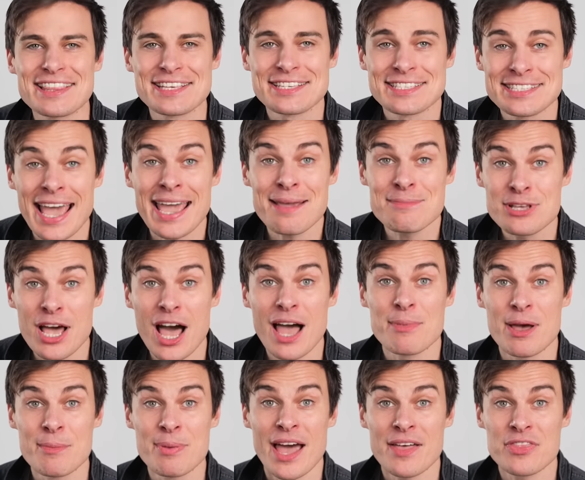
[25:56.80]
at the same
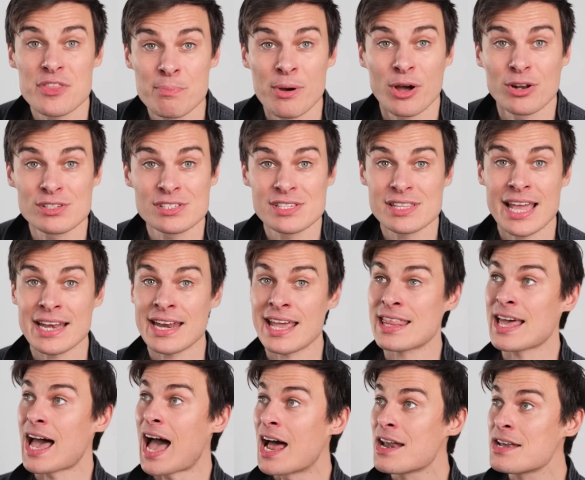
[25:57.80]
time about the policy they
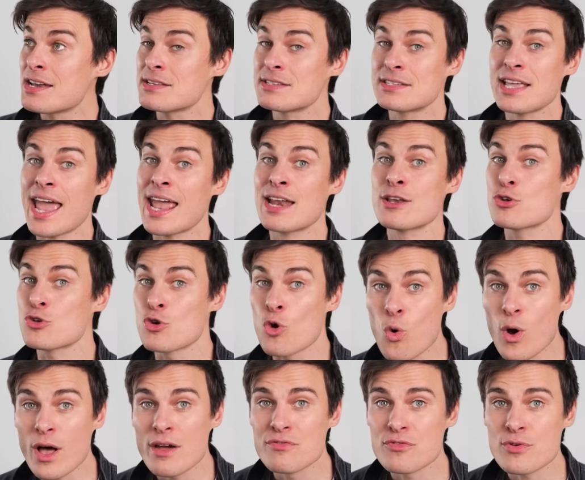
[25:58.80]
neither understand
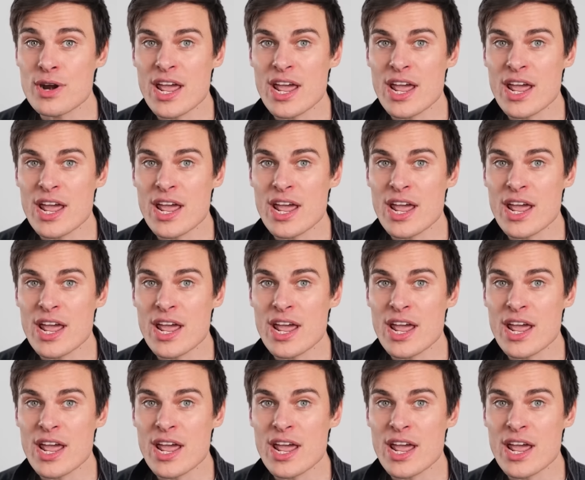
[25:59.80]
nor have